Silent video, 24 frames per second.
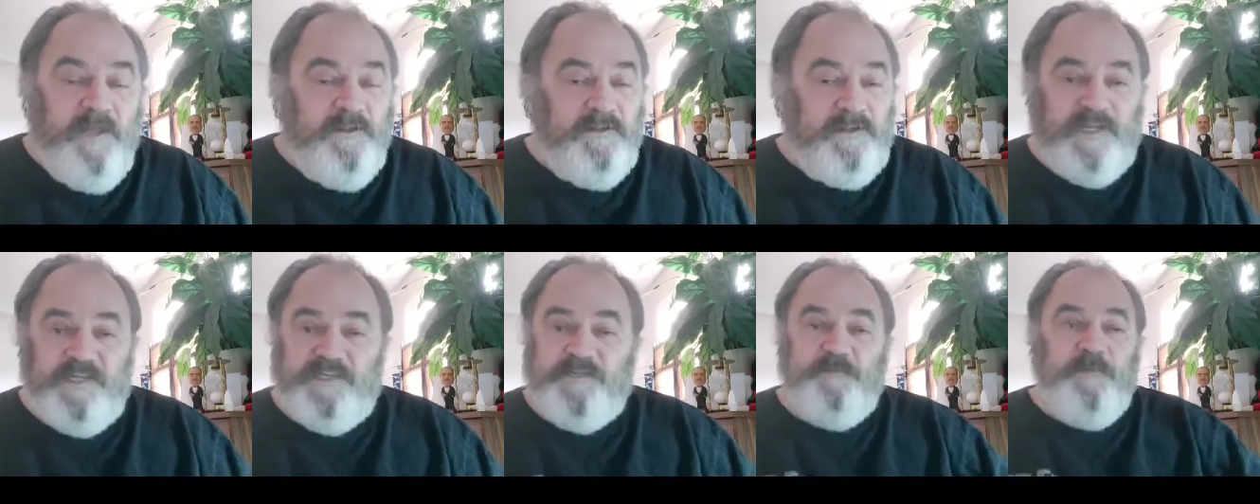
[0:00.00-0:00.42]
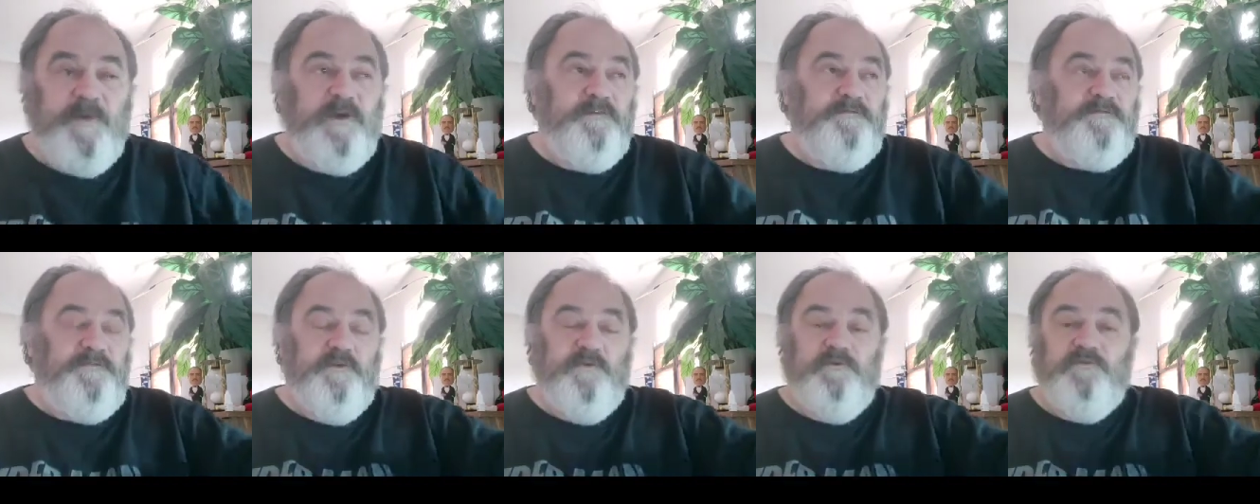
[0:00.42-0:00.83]
Doesn't matter
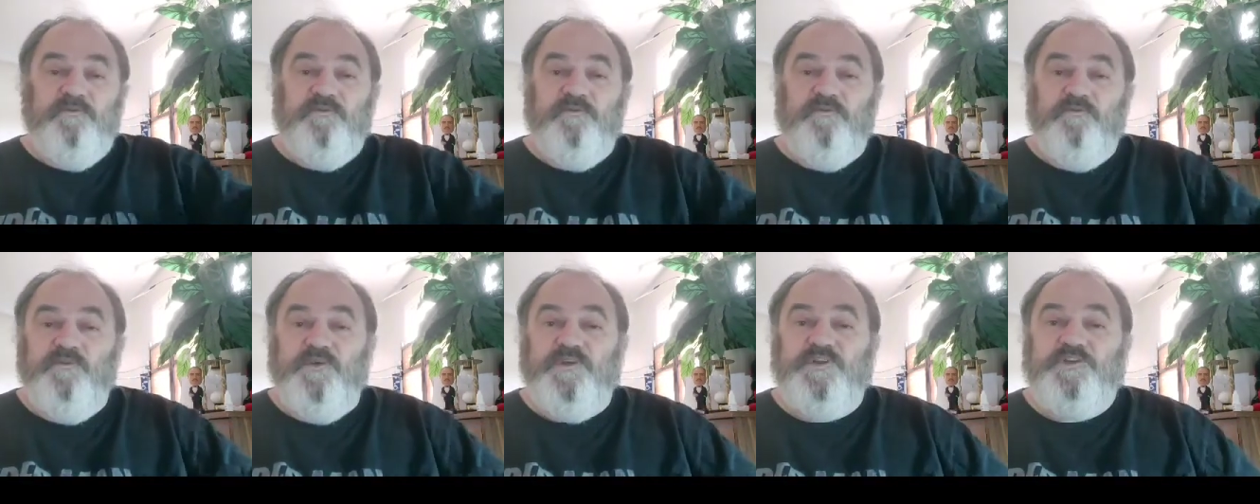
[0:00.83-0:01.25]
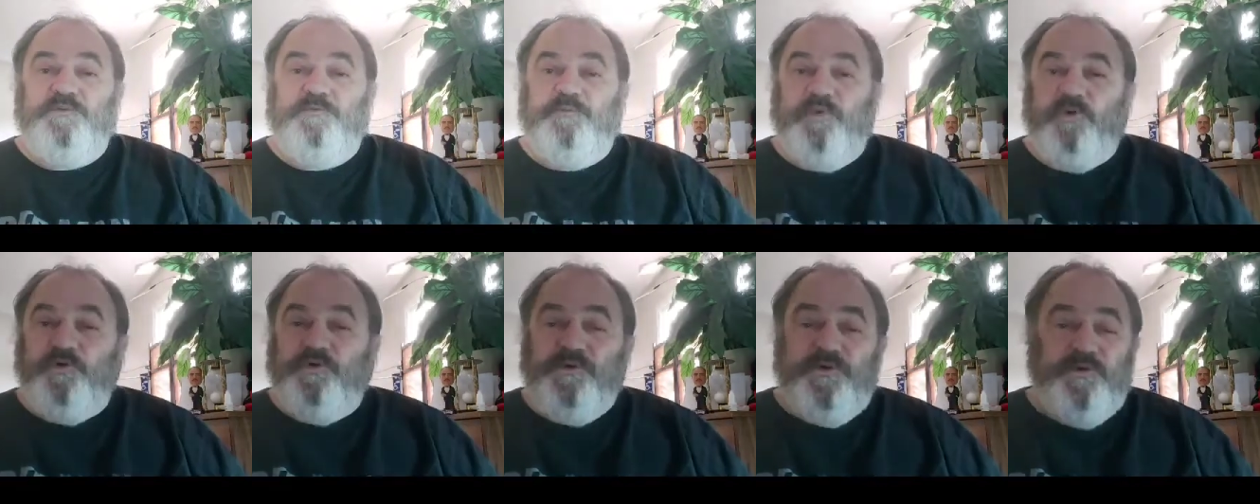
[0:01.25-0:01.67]
if you're rich,
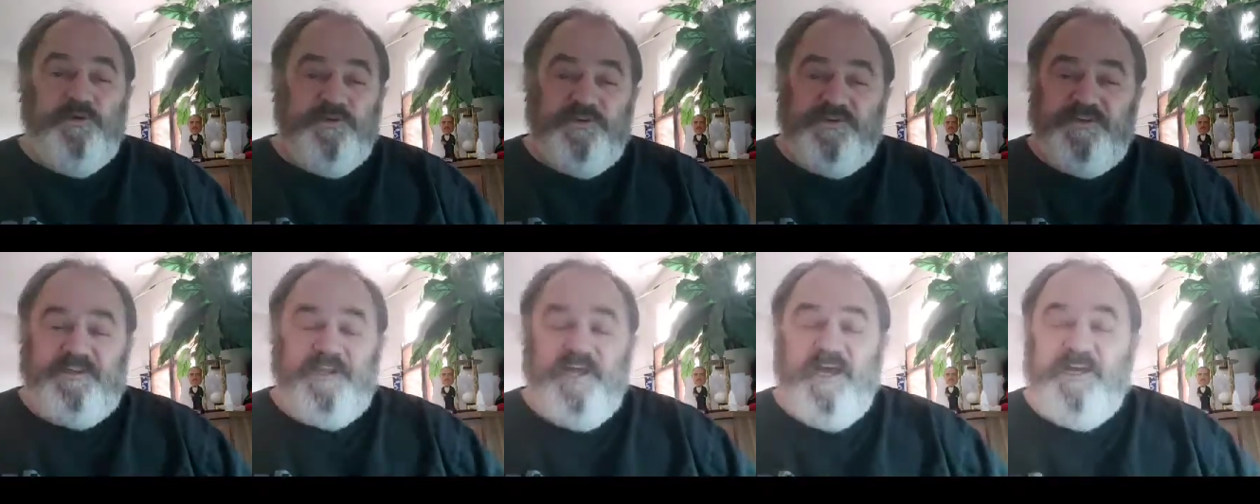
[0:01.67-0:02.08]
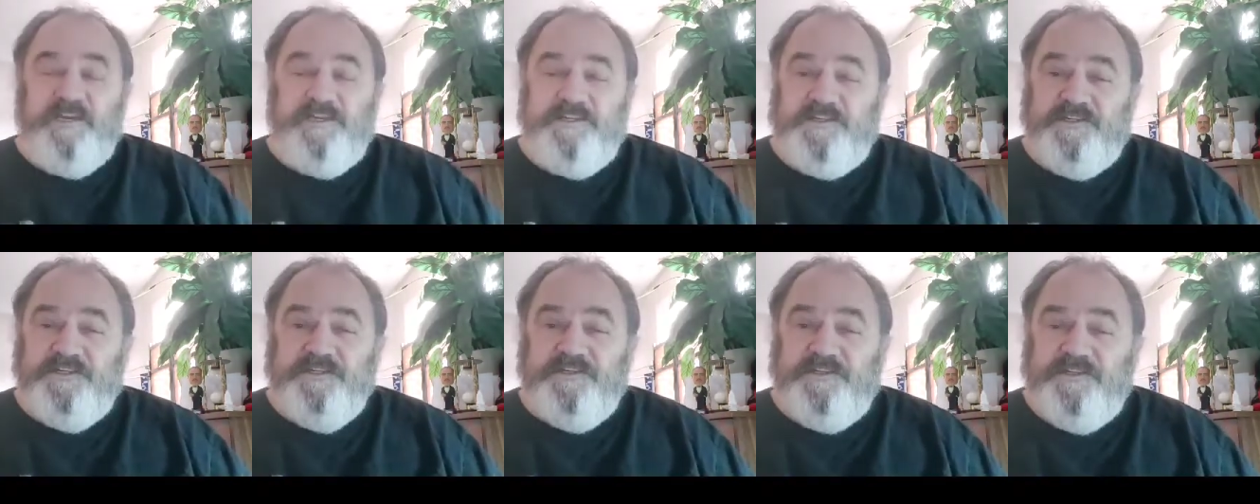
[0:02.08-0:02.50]
poor, your
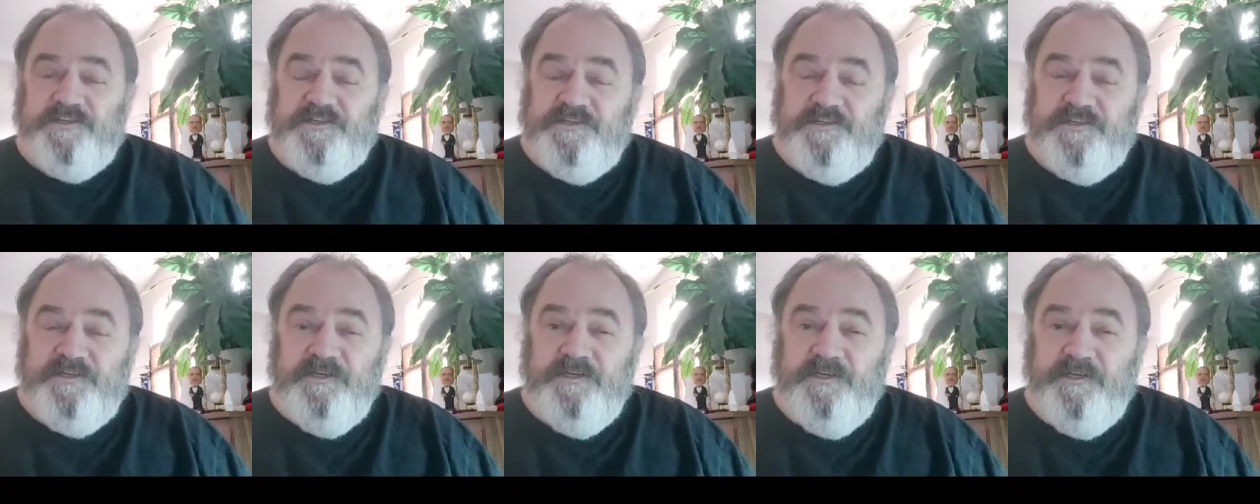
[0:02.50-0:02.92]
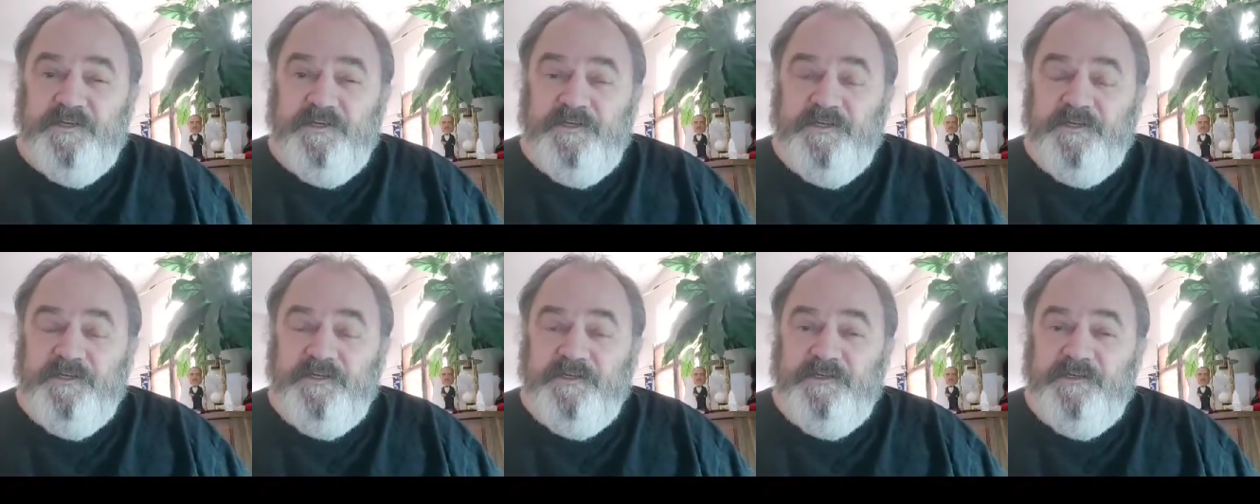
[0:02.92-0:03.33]
status in
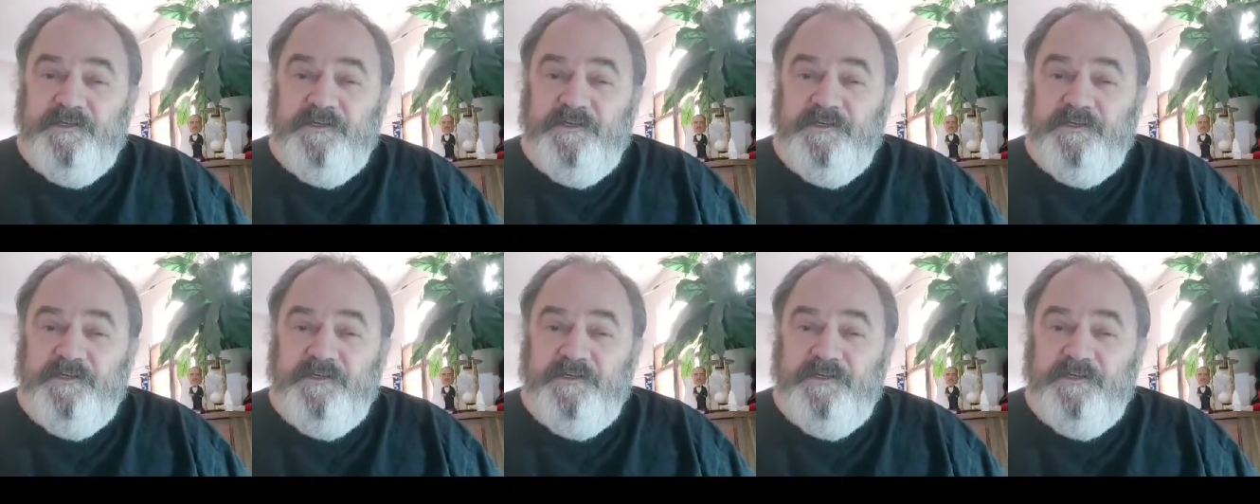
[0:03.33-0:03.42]
society.